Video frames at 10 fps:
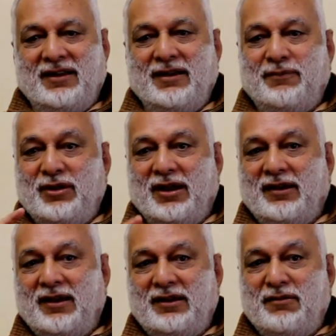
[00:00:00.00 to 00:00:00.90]
If
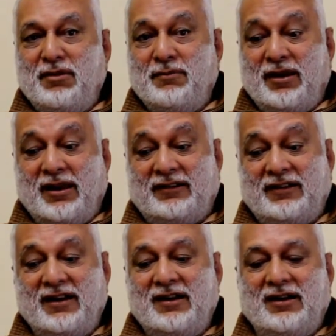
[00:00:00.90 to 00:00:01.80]
they remember
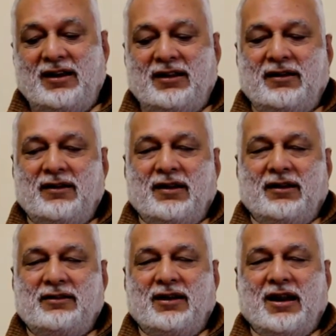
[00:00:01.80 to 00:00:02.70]
accidentally,
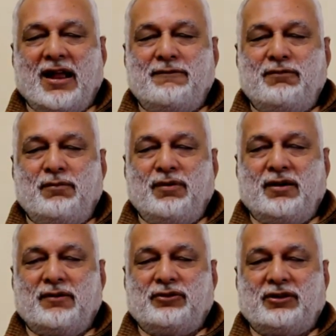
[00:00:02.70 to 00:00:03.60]
their life will
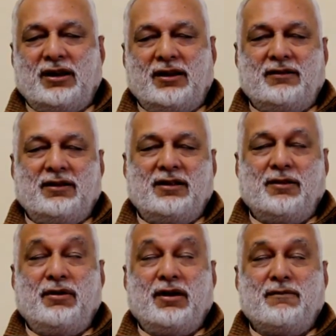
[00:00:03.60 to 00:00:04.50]
become crazy, they
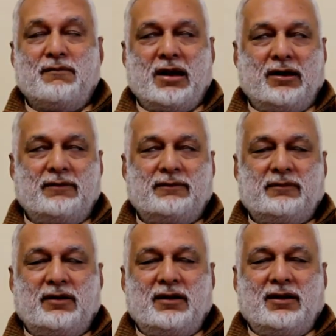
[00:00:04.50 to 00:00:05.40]
become mad.
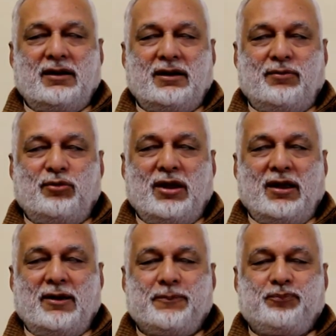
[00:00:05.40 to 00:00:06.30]
If
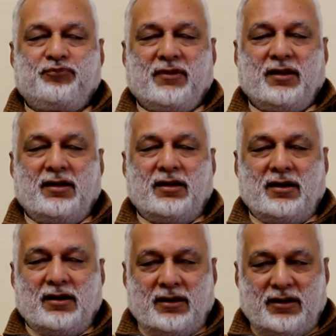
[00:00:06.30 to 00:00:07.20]
they
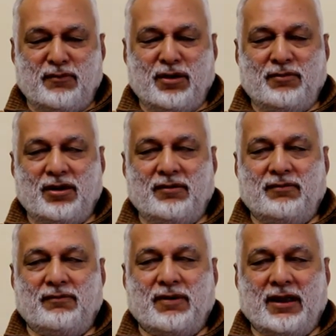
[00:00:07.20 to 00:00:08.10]

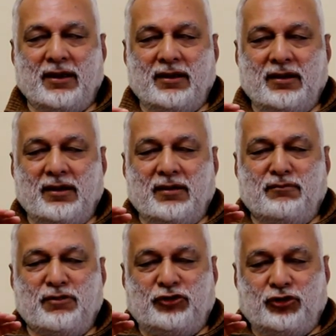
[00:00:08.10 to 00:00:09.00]
remember by
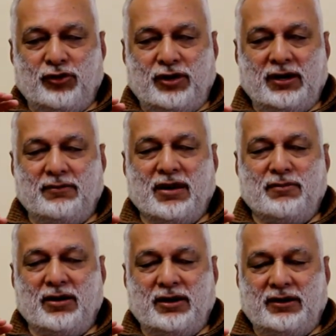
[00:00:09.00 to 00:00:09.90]
maturity, by
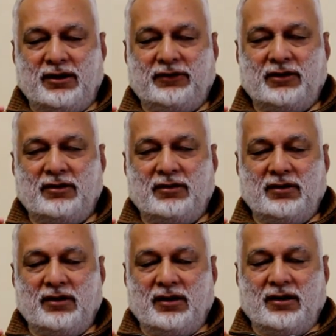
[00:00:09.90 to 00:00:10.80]

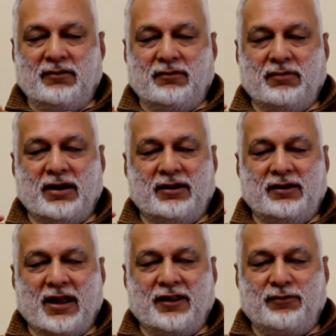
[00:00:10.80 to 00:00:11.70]
meditation, by
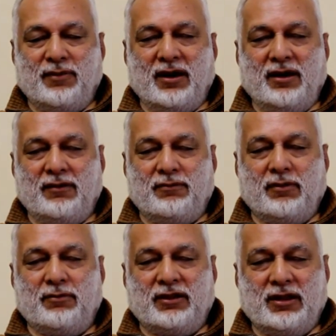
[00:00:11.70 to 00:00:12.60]
detachment,
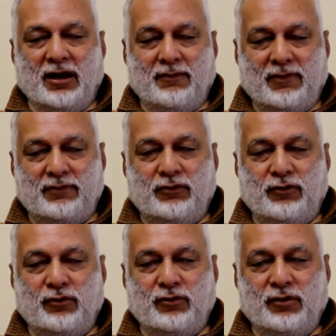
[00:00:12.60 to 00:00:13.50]
with the help of
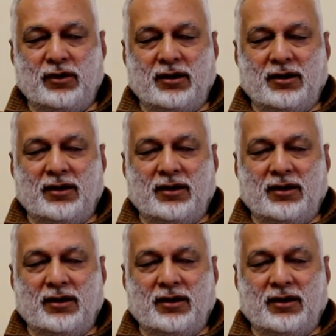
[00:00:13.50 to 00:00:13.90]
Guru,